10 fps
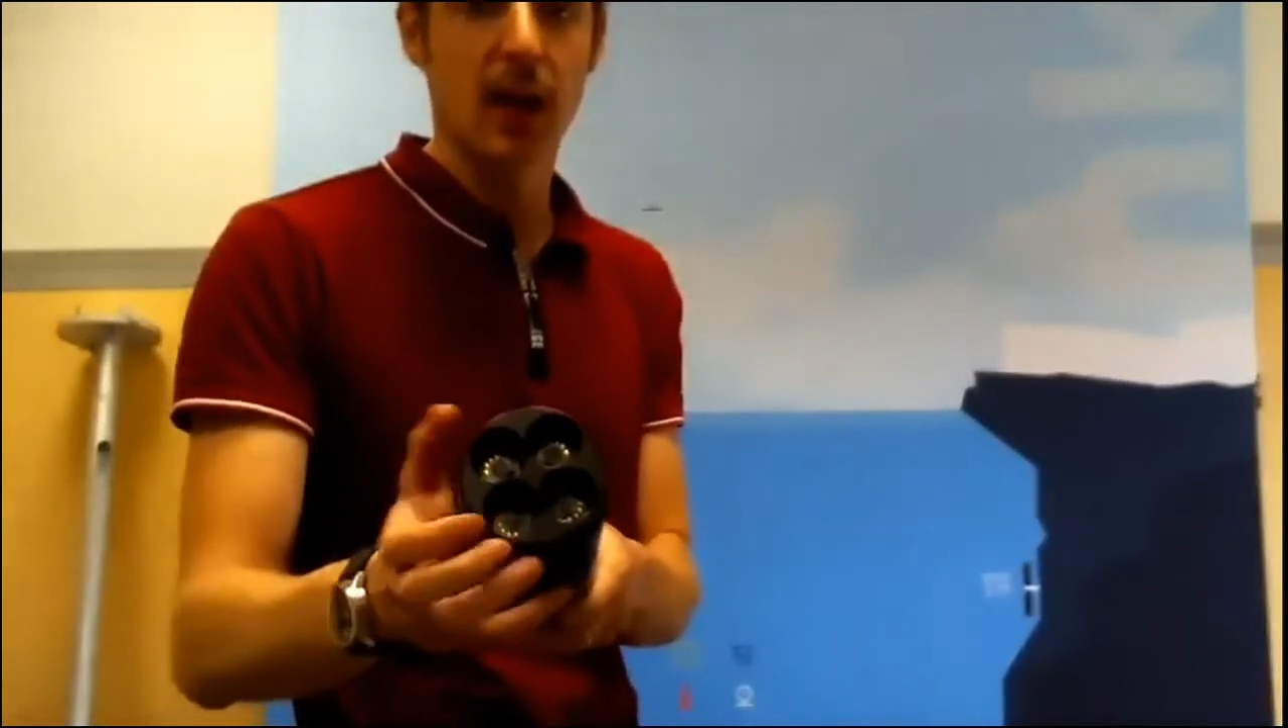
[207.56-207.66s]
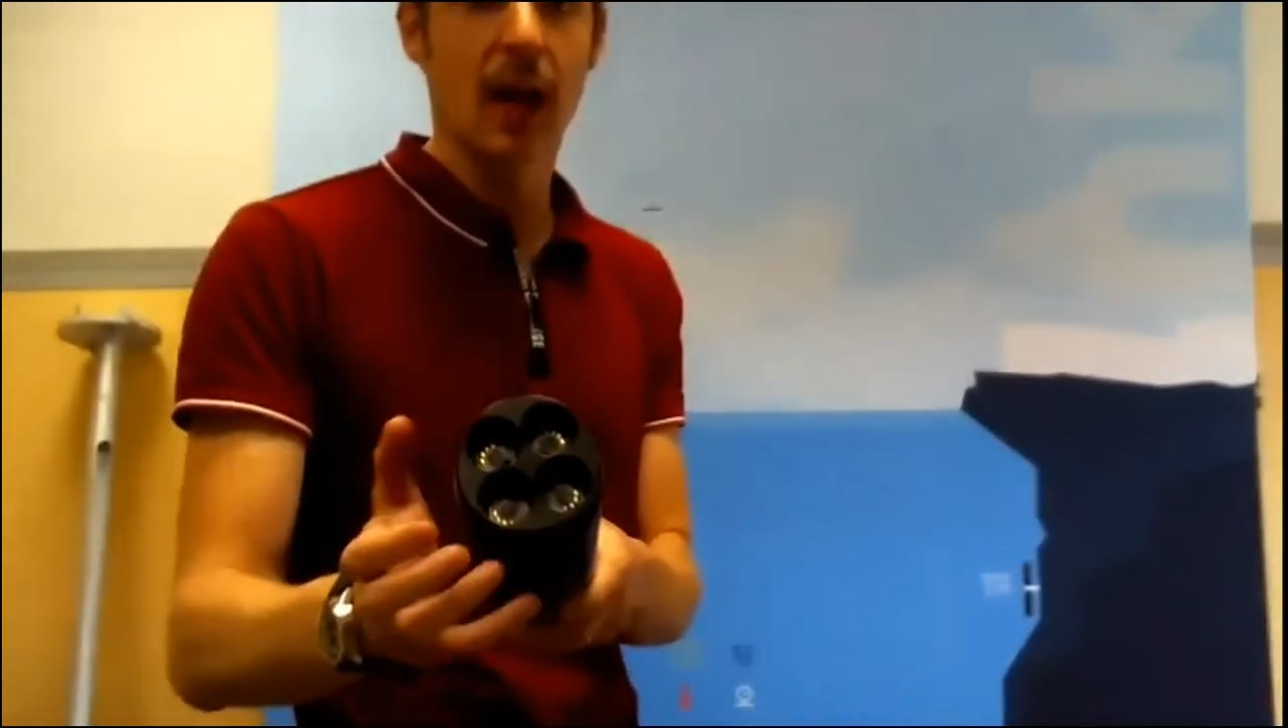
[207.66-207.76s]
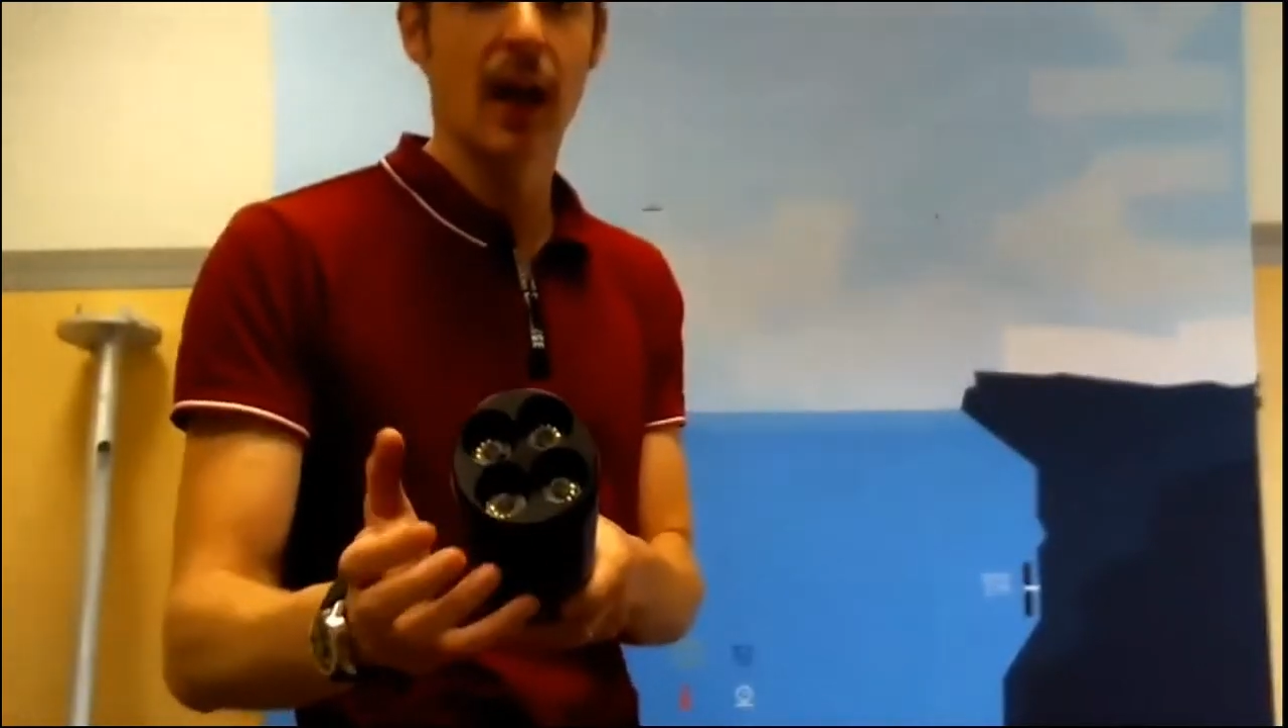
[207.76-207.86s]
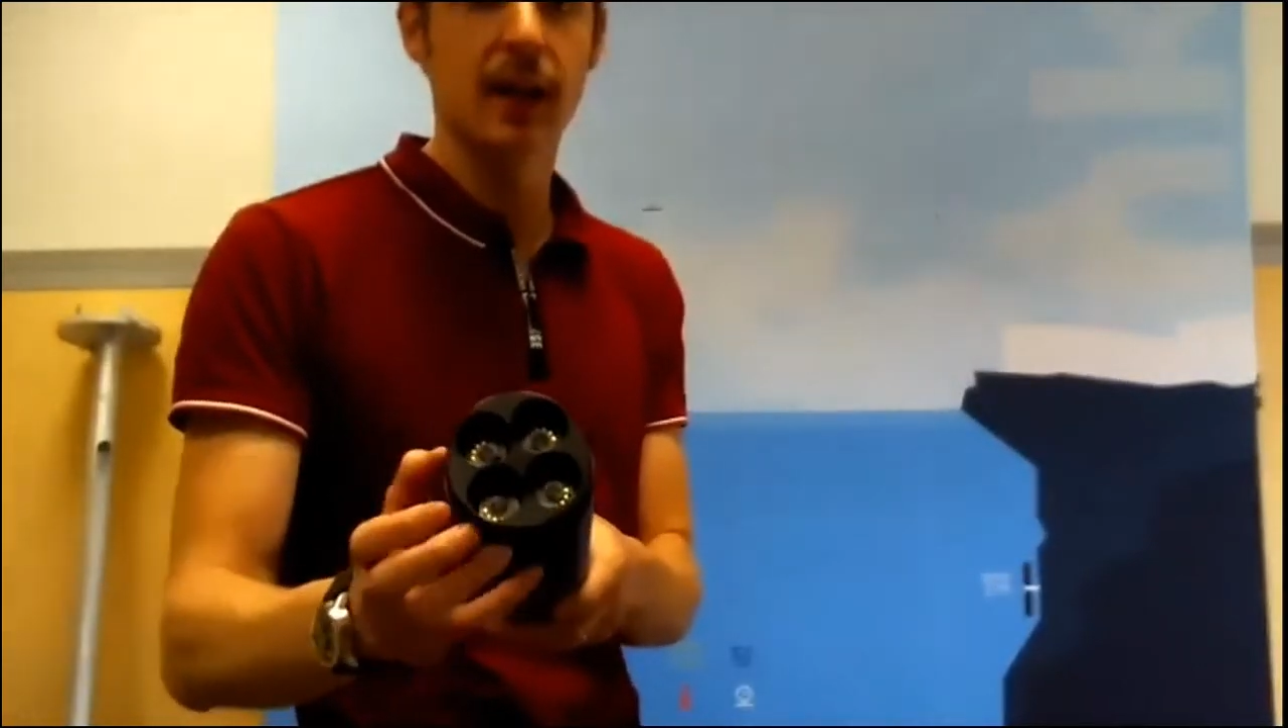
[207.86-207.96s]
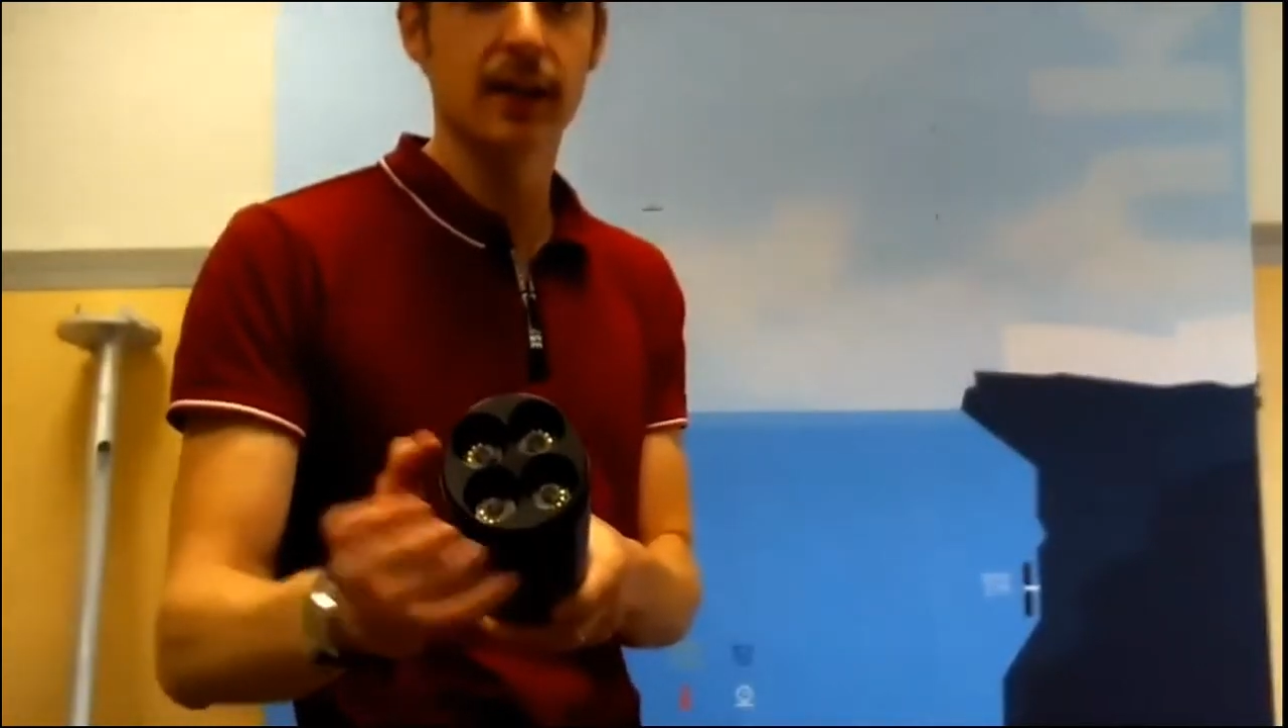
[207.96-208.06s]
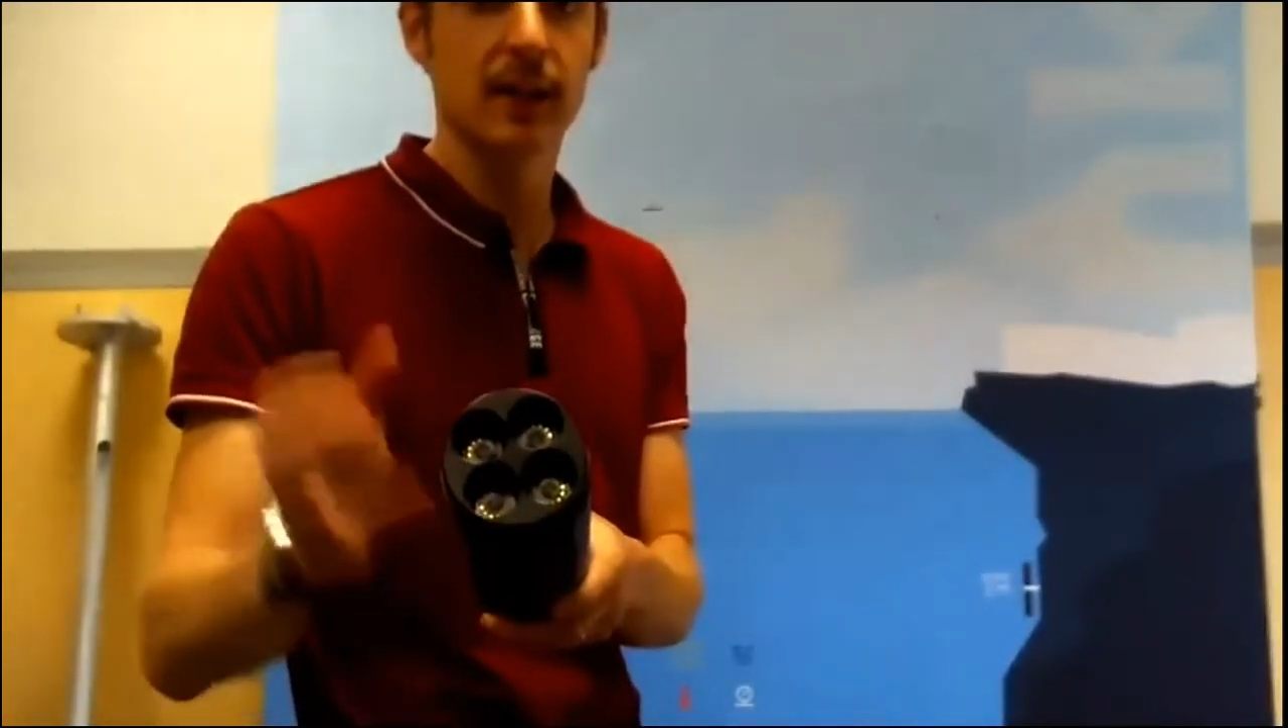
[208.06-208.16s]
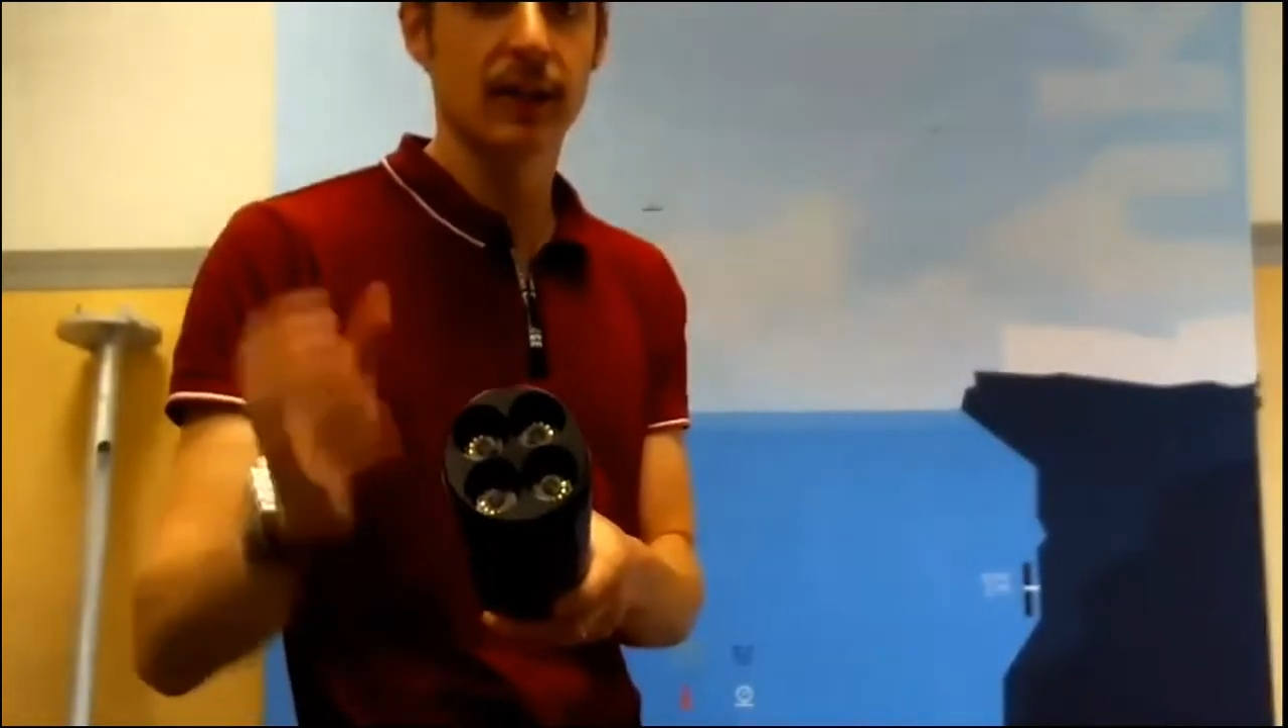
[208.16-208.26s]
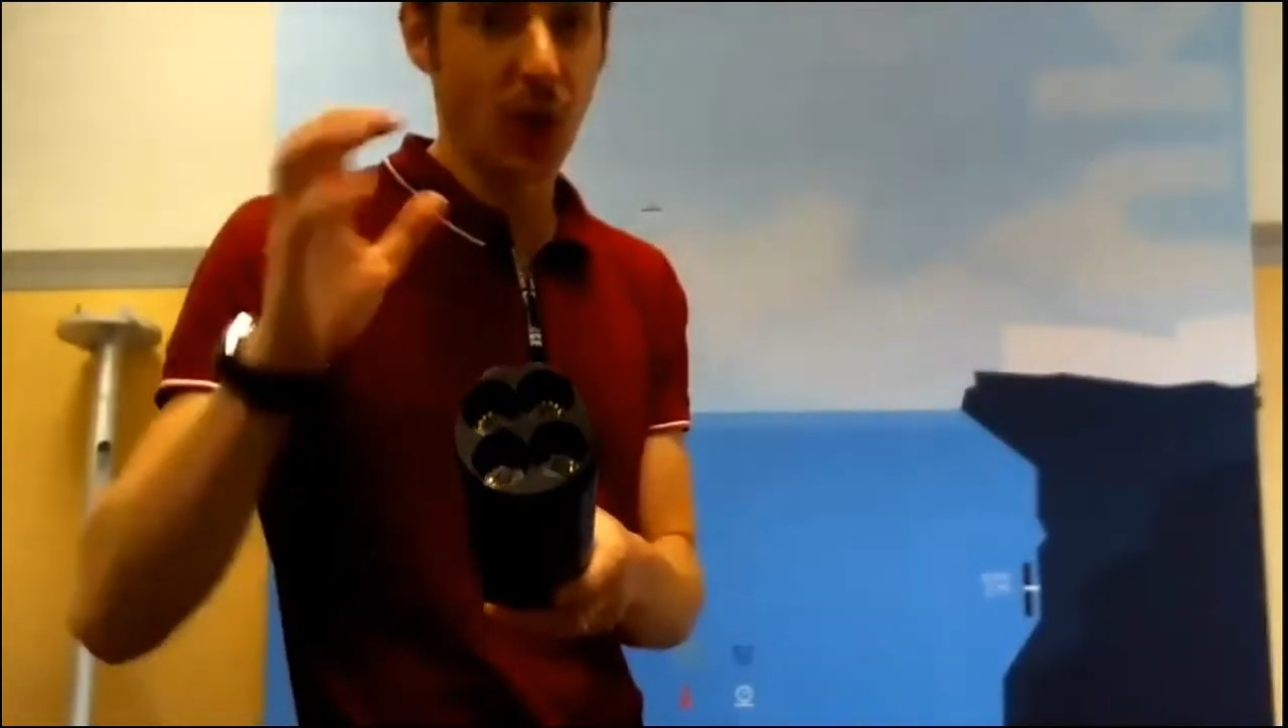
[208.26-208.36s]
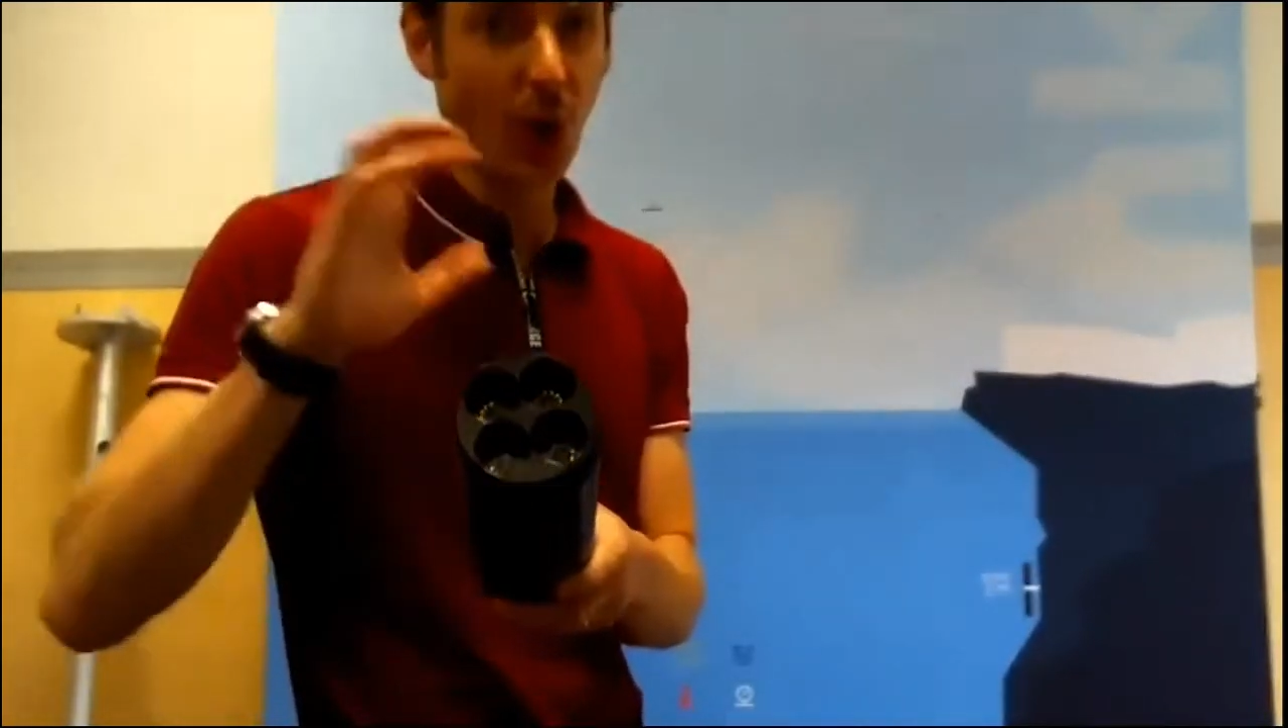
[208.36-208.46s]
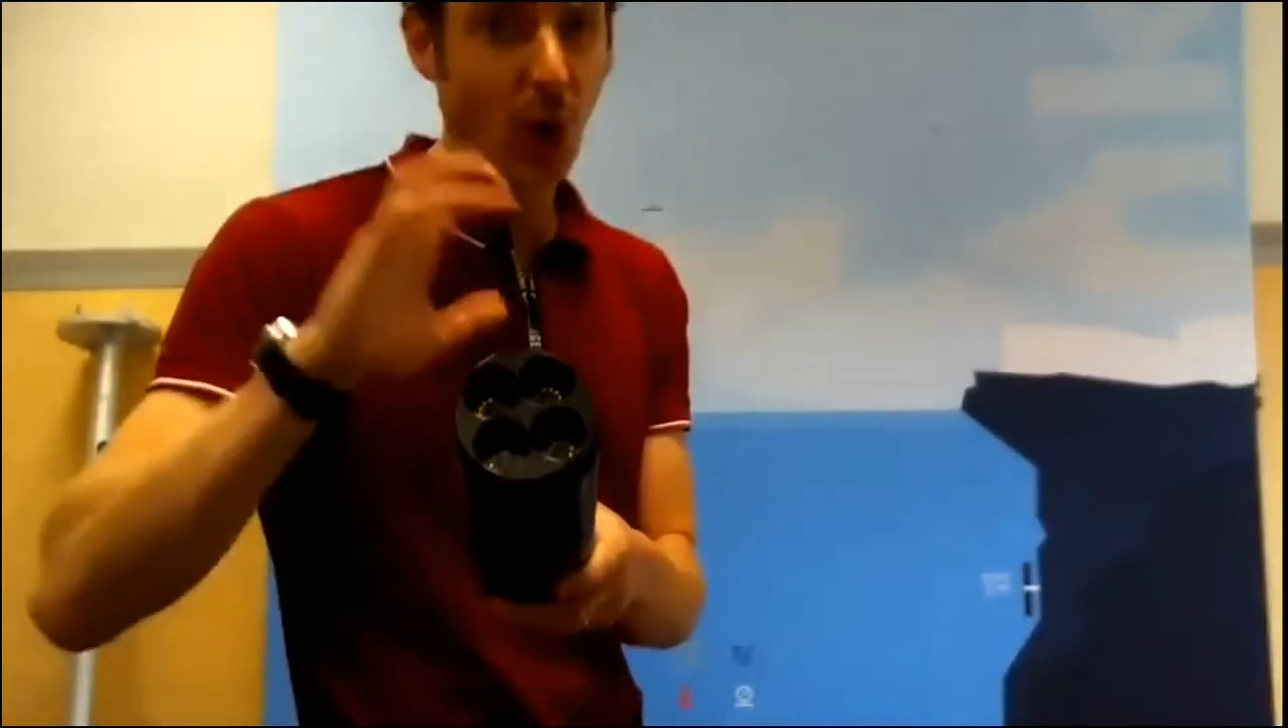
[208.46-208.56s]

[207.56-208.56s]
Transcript: and it is